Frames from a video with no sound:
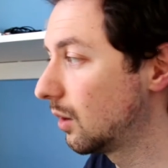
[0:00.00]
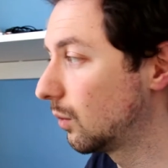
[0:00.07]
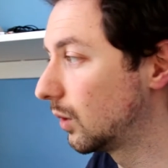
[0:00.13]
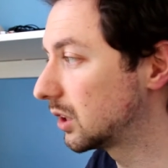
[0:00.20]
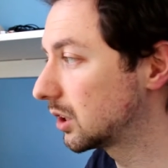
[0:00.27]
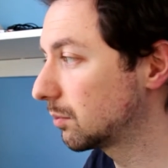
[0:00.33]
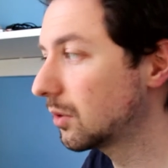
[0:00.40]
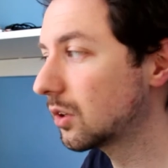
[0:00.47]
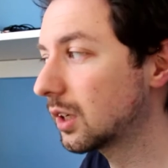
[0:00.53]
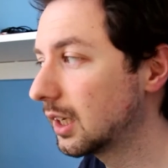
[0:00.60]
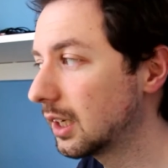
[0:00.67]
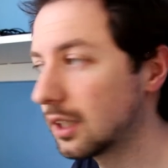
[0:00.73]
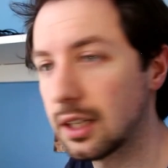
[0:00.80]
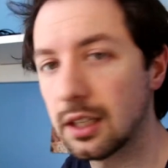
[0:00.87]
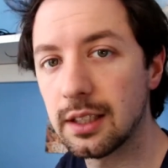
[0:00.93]
which I'm not going
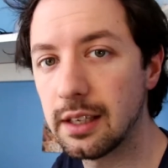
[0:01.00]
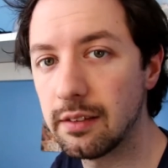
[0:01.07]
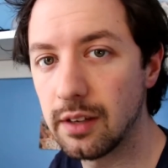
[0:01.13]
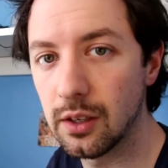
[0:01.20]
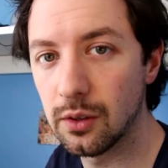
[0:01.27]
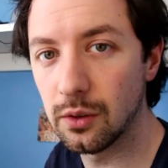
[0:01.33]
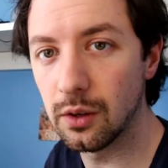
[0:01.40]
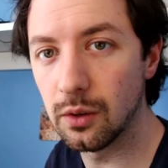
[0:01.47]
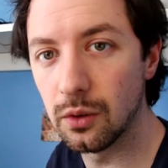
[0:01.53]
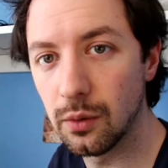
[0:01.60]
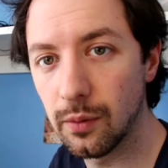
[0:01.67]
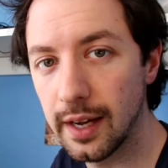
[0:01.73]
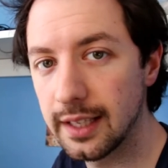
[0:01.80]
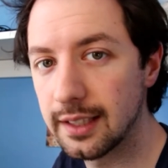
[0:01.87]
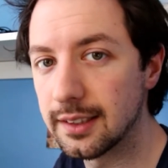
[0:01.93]
to give it all
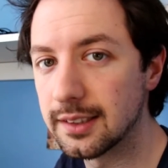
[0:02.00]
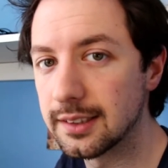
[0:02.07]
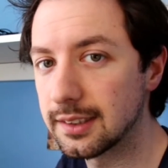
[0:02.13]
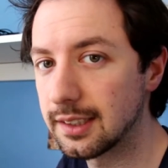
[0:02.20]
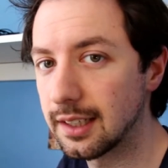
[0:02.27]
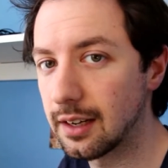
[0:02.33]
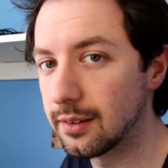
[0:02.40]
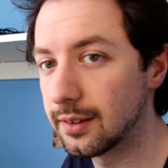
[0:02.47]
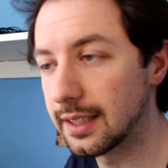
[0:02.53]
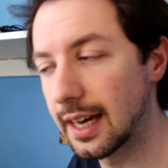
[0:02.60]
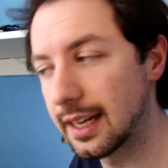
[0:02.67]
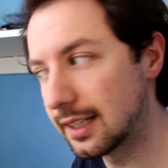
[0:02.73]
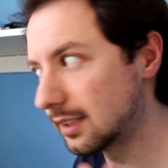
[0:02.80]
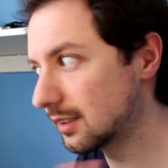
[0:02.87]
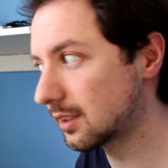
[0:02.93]
away because, you know,
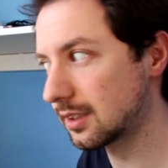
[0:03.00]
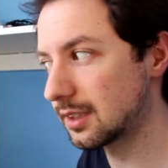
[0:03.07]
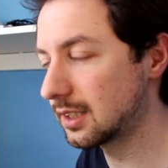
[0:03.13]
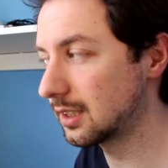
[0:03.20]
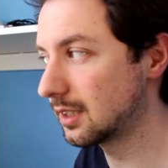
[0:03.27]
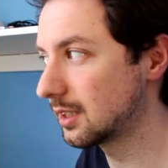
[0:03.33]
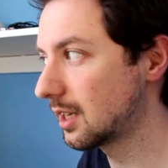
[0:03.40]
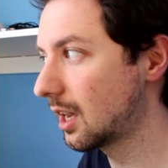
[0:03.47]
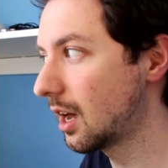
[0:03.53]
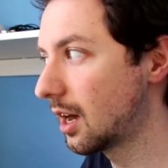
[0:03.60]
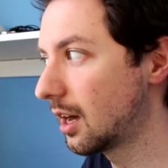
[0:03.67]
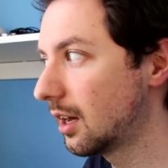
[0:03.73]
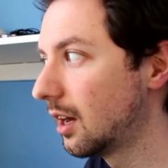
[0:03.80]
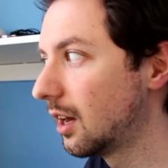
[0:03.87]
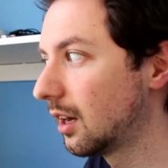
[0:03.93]
again, this is
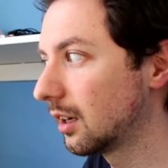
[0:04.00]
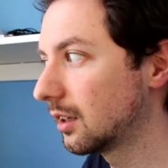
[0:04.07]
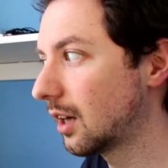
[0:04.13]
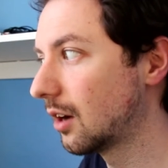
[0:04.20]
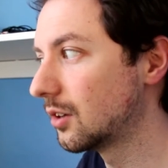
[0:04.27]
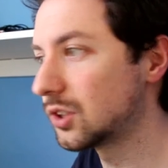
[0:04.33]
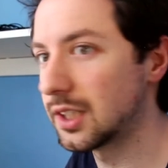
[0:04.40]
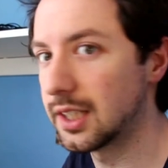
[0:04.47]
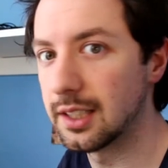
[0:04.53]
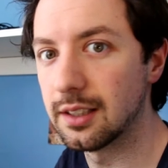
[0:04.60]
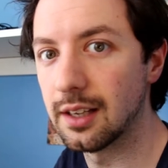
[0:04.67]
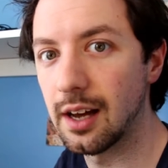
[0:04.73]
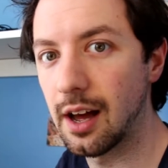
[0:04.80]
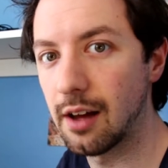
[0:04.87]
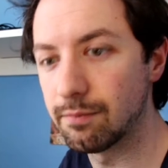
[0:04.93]
her coaching.
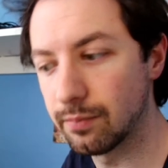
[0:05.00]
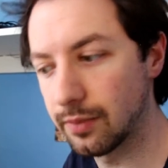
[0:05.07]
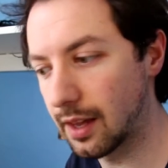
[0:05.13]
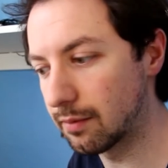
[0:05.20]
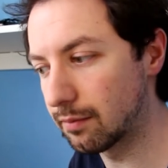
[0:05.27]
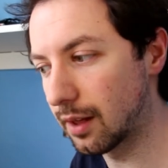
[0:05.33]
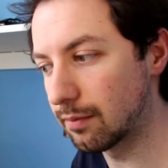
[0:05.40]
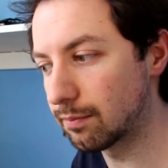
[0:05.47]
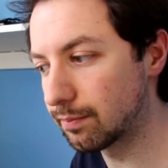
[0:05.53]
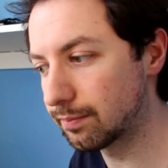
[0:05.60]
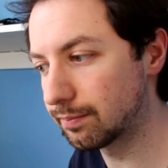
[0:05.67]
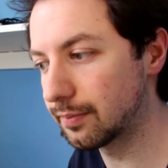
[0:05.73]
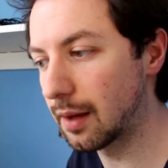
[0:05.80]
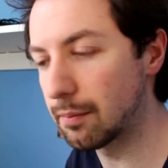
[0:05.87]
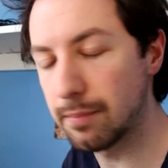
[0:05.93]

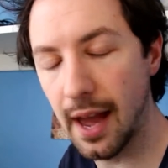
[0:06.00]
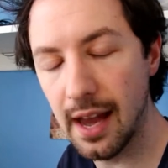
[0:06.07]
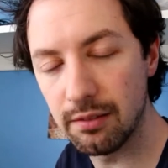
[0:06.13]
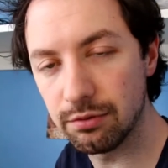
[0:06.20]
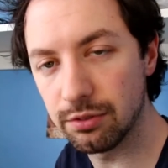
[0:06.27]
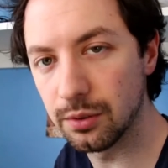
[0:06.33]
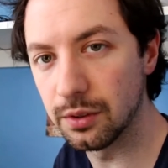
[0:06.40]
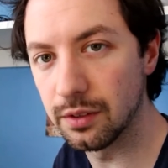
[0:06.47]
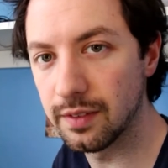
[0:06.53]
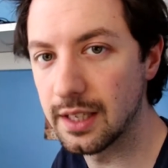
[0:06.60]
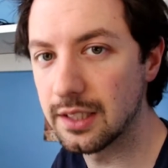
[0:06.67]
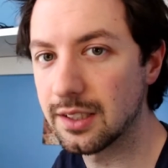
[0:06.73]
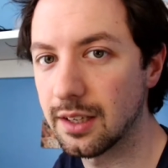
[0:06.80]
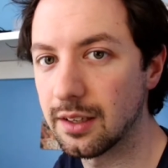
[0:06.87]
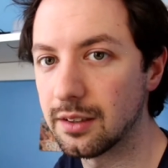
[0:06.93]
I'm paying for all of
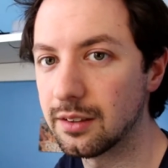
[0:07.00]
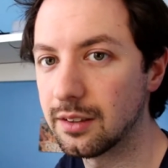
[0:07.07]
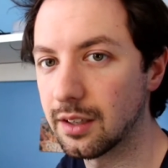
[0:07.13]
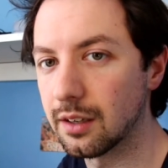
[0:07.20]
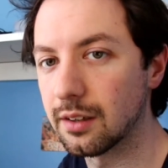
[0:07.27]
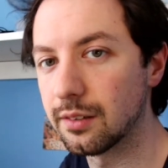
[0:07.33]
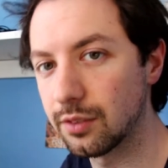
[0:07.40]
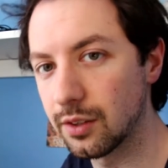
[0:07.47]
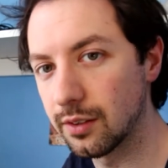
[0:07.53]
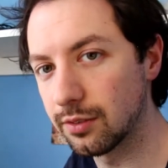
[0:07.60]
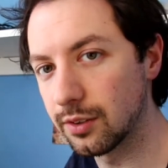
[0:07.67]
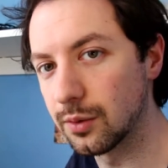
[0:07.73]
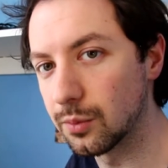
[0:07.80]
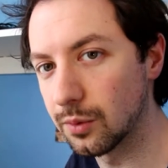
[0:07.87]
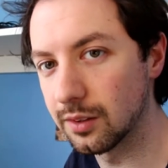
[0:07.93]
this, so, you know, if
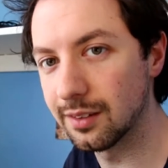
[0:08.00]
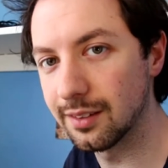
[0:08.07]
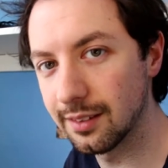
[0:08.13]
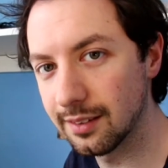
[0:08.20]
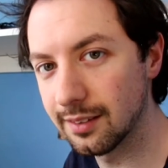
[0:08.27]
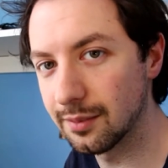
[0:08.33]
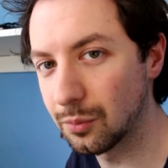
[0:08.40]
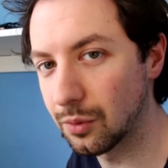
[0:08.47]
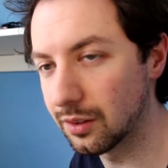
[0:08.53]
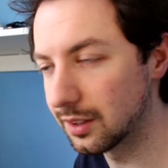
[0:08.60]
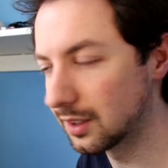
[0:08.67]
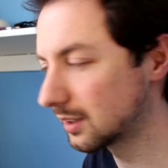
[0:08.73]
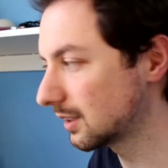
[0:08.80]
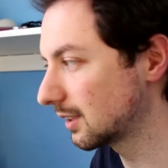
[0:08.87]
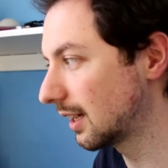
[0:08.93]
you want
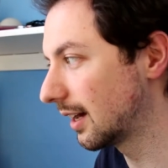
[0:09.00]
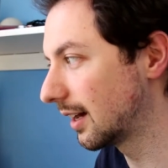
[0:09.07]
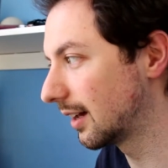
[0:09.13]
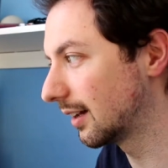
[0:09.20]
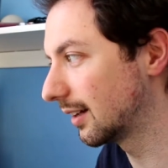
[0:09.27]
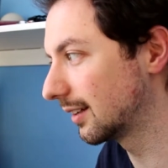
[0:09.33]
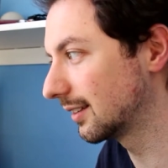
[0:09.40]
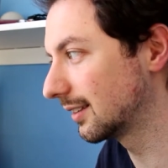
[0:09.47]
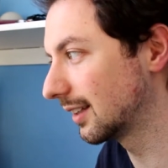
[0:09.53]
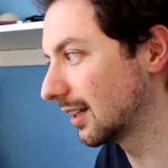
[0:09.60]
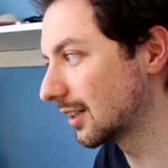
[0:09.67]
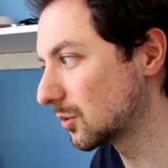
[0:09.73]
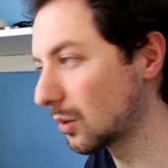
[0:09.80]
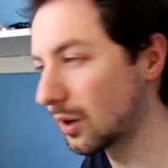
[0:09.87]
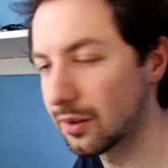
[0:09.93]
this
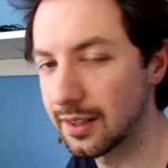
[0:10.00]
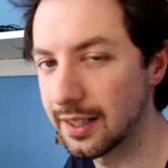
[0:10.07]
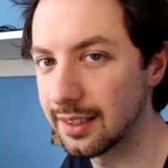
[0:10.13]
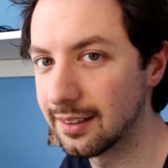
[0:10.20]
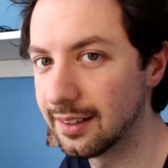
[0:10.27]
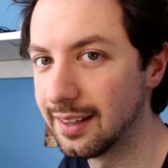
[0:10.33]
as well, then